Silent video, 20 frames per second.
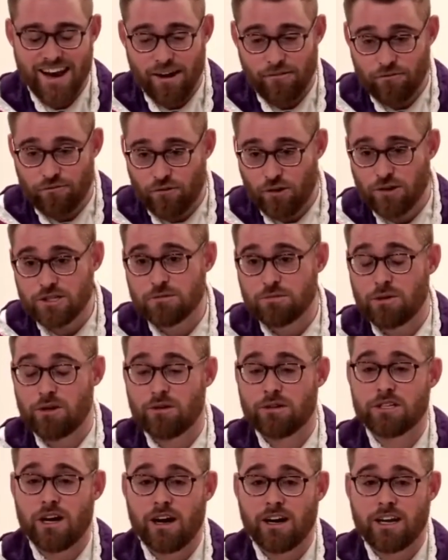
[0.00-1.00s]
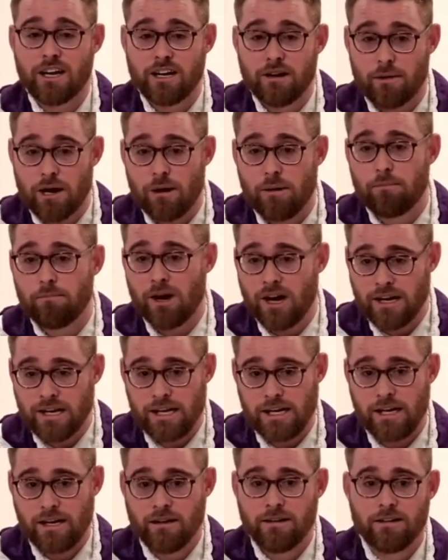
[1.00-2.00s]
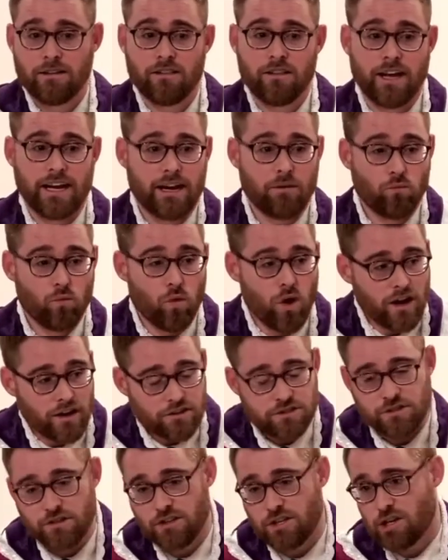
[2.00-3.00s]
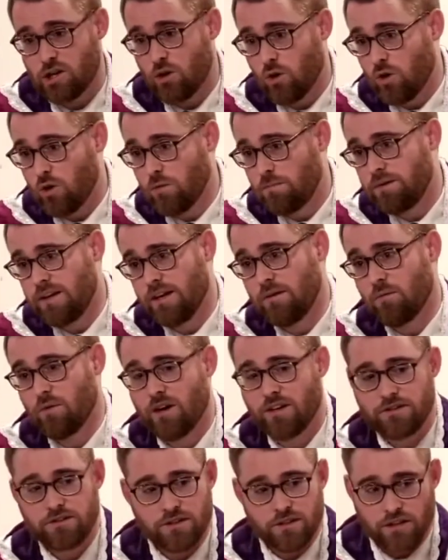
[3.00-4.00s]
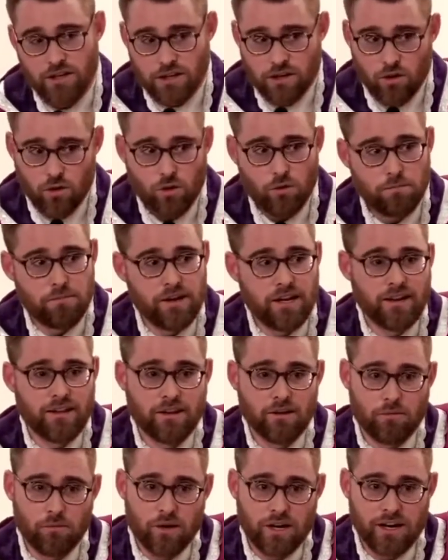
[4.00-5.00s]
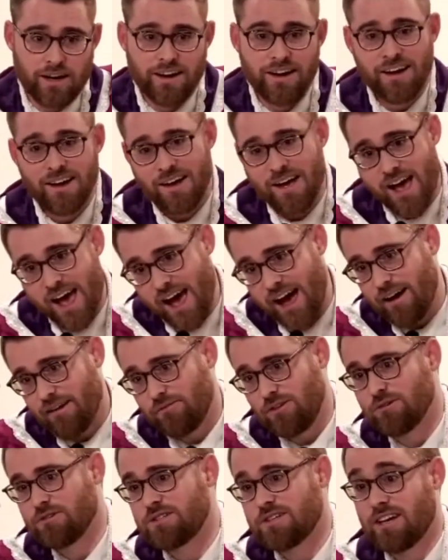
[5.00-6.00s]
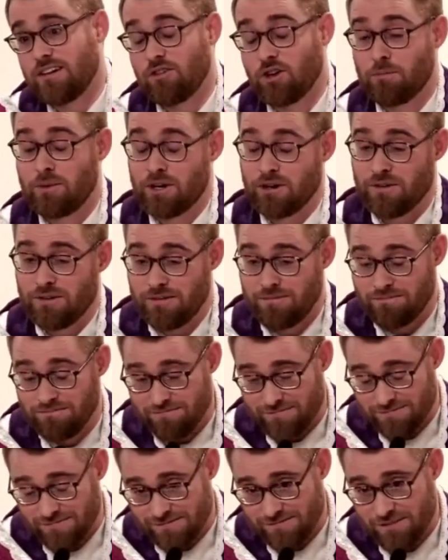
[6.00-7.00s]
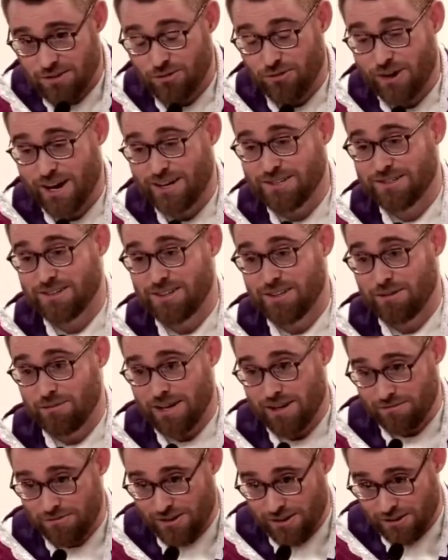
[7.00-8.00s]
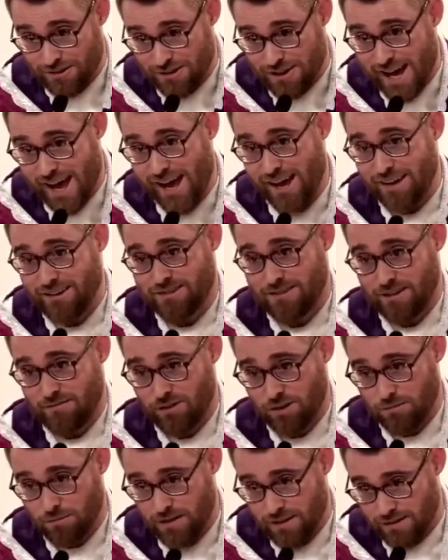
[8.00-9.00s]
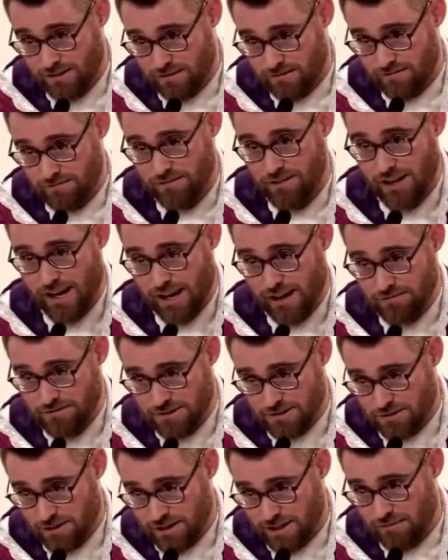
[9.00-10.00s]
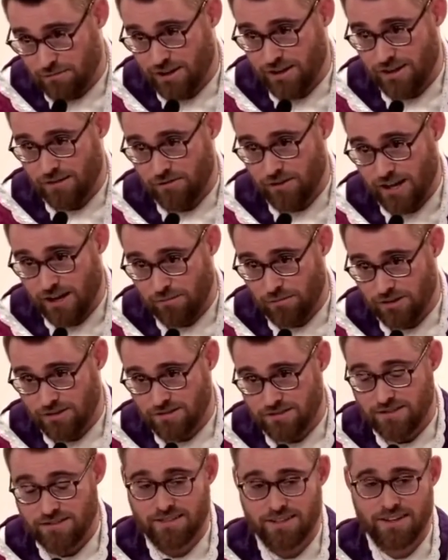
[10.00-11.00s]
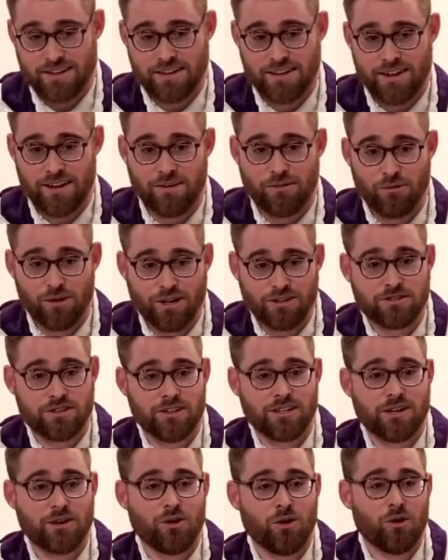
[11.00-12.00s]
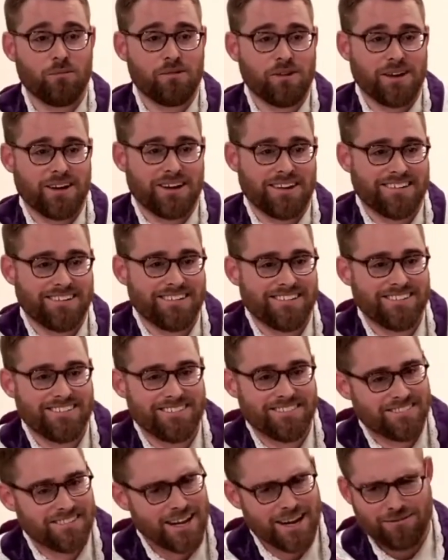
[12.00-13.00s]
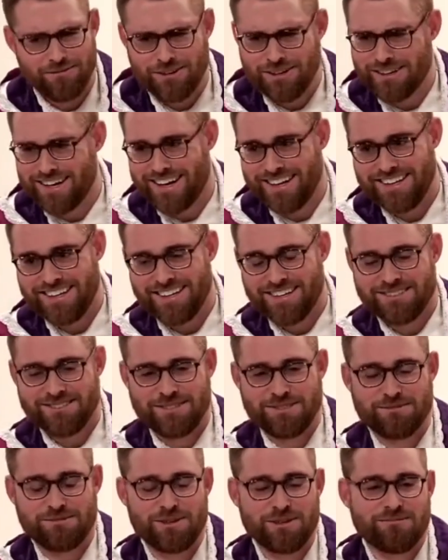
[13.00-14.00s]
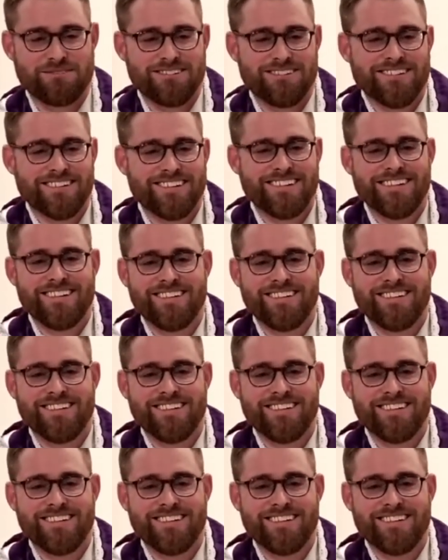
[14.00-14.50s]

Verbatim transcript: and at first, we were talking about money. Like, what should the goal be? What should the goal be that we have you shave your beard? Correction, that we have Father Dat shave your beard. Live stream on Divine Mercy Sunday. What should the goal be? they have good ideas, these people.